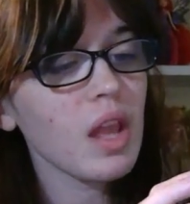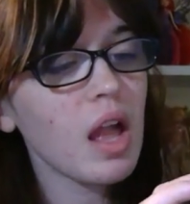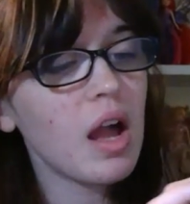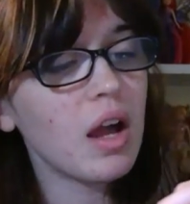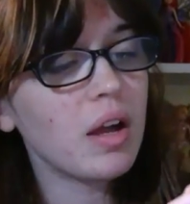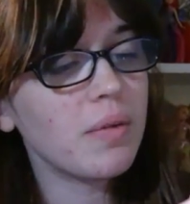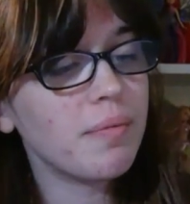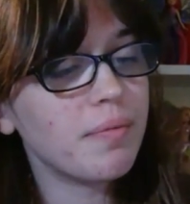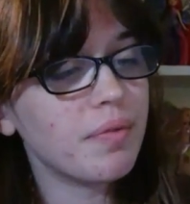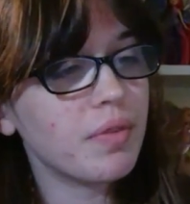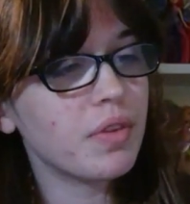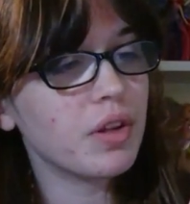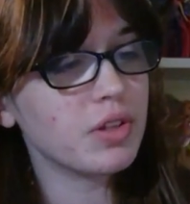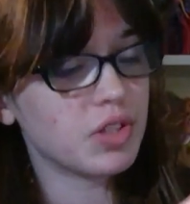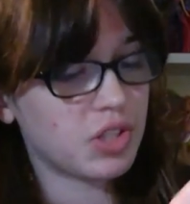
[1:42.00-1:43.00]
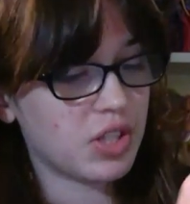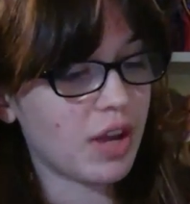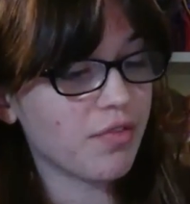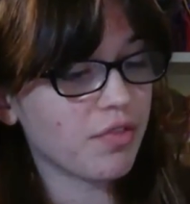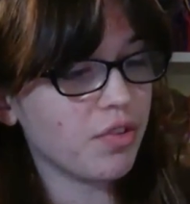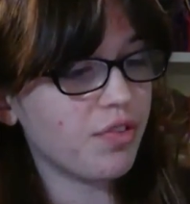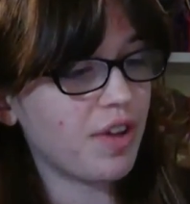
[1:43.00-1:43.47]
Um, there's
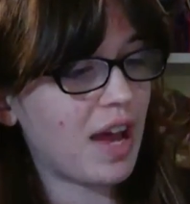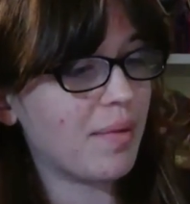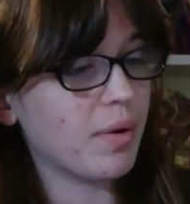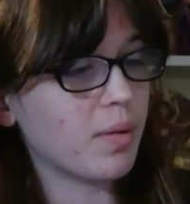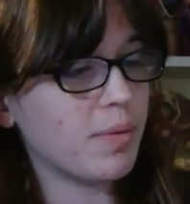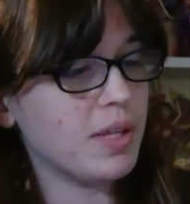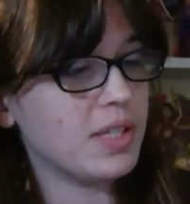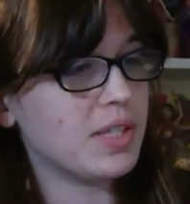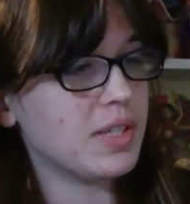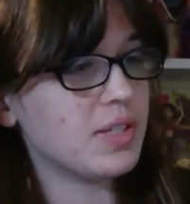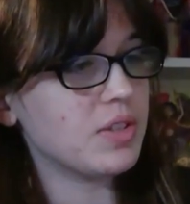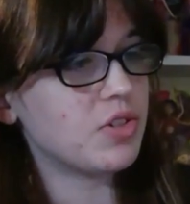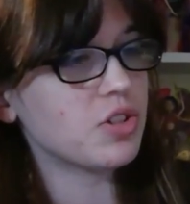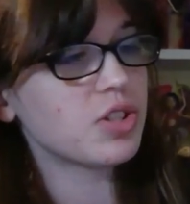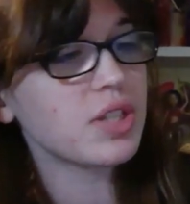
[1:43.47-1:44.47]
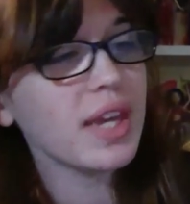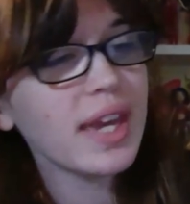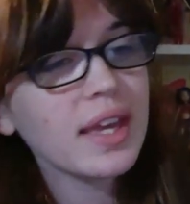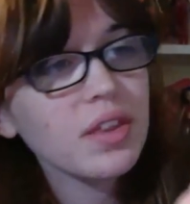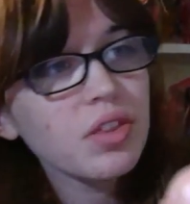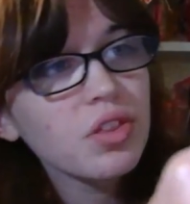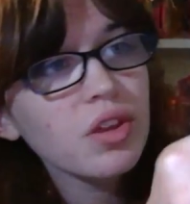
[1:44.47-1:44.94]
several fabric pieces. Just
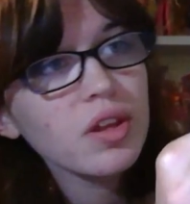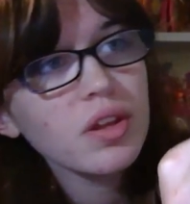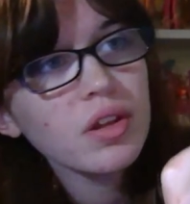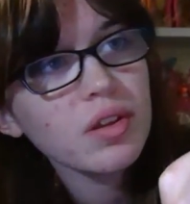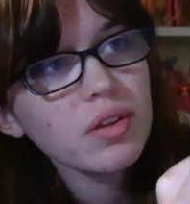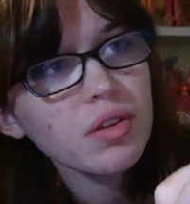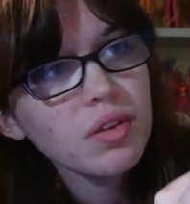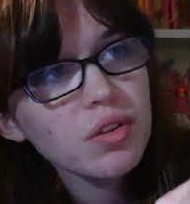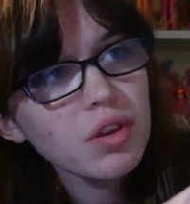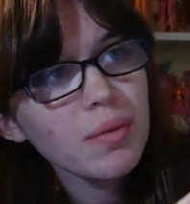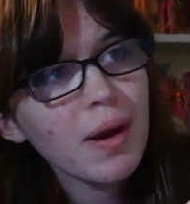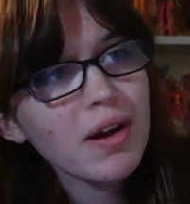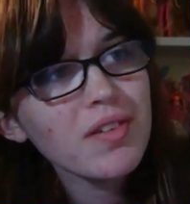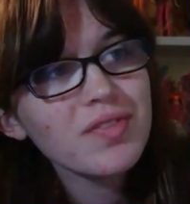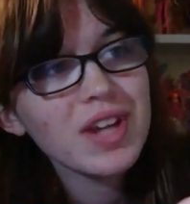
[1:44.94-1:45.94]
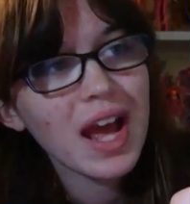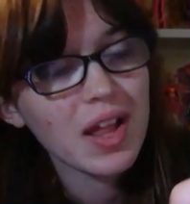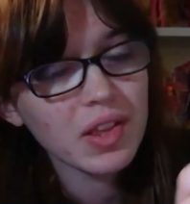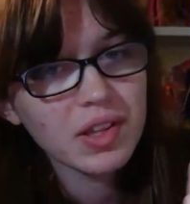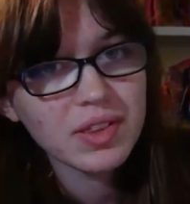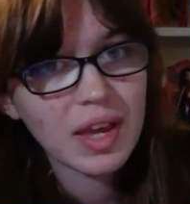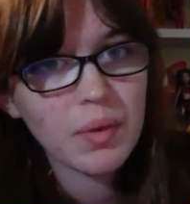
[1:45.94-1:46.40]
like the the amount of
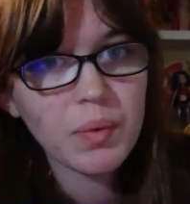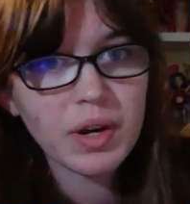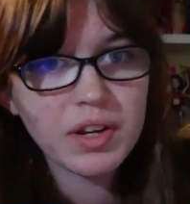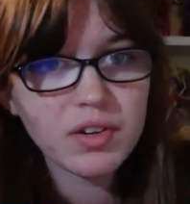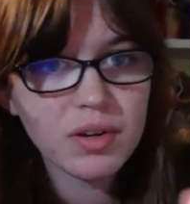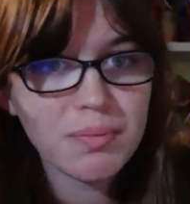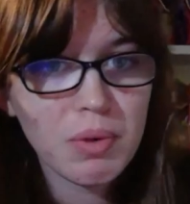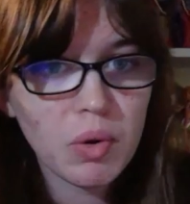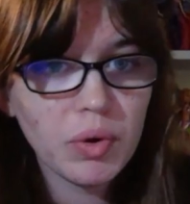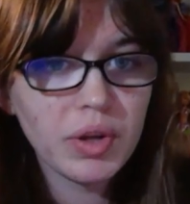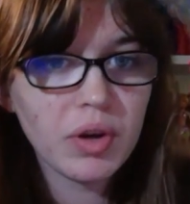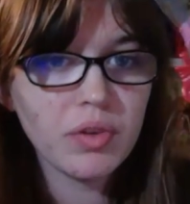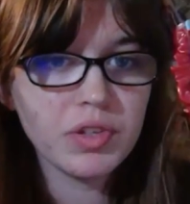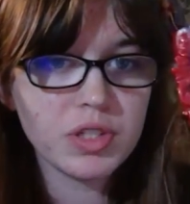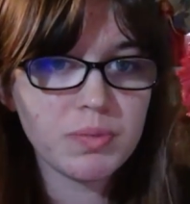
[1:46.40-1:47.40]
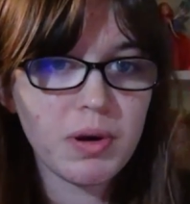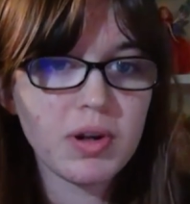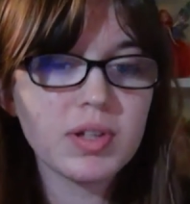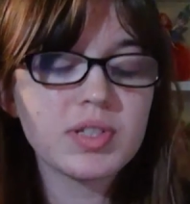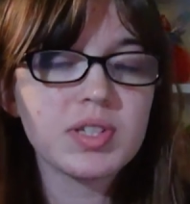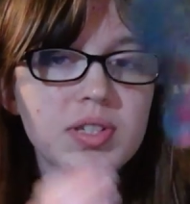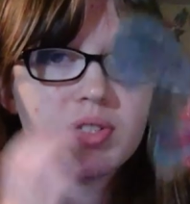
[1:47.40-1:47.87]
talent that went into molding all these
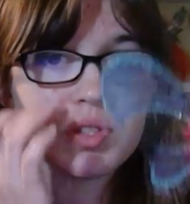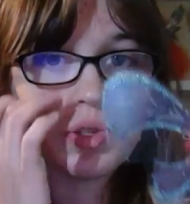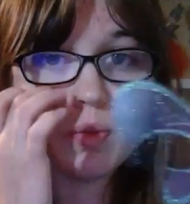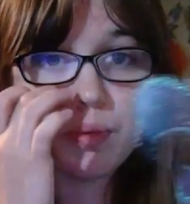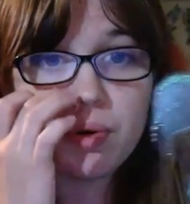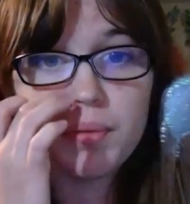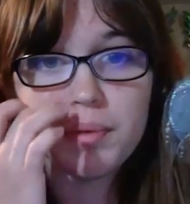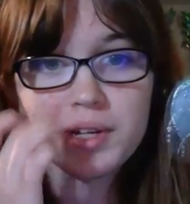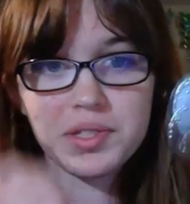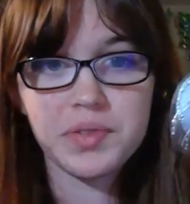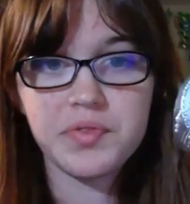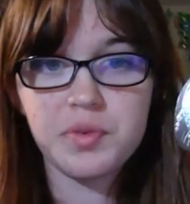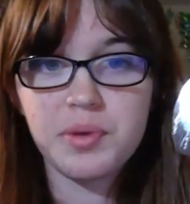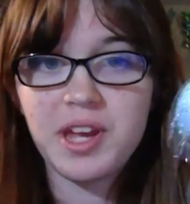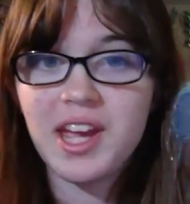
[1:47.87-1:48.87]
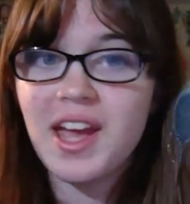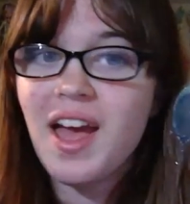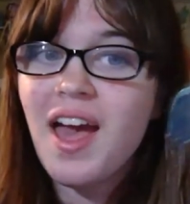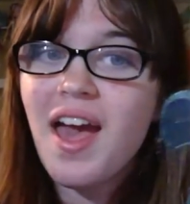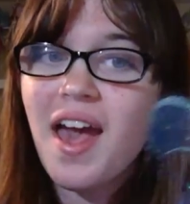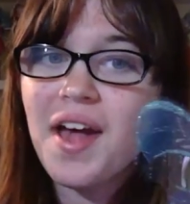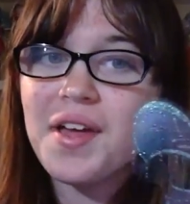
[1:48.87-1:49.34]
parts is super impressive to me,
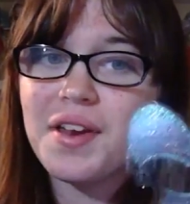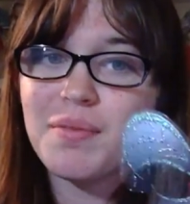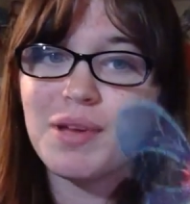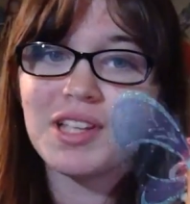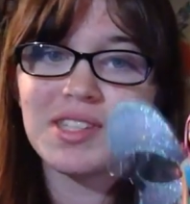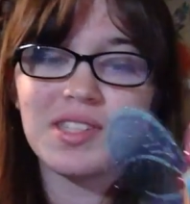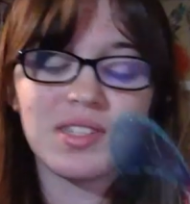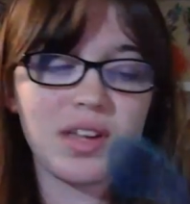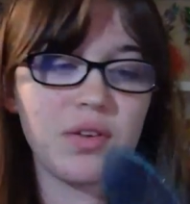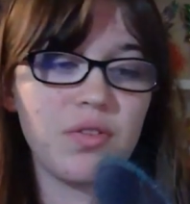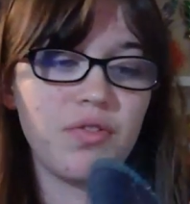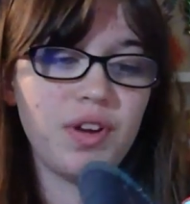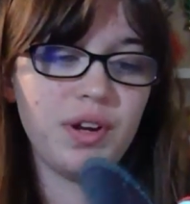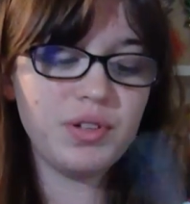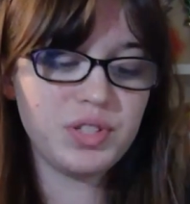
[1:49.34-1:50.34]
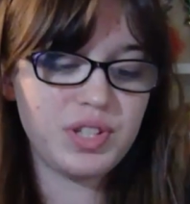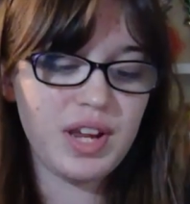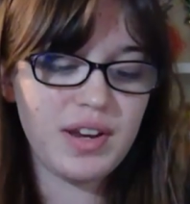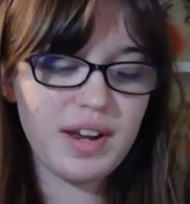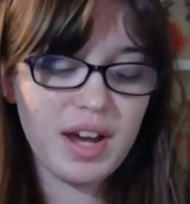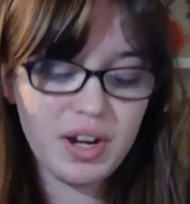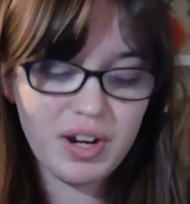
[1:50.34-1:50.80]
and it makes these Kinder figures
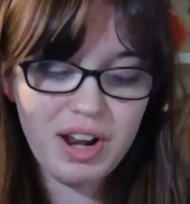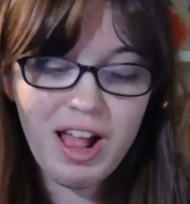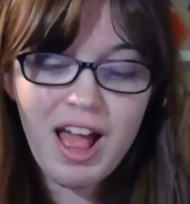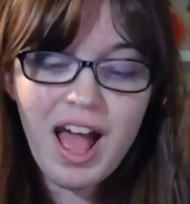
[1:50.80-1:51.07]
stand out.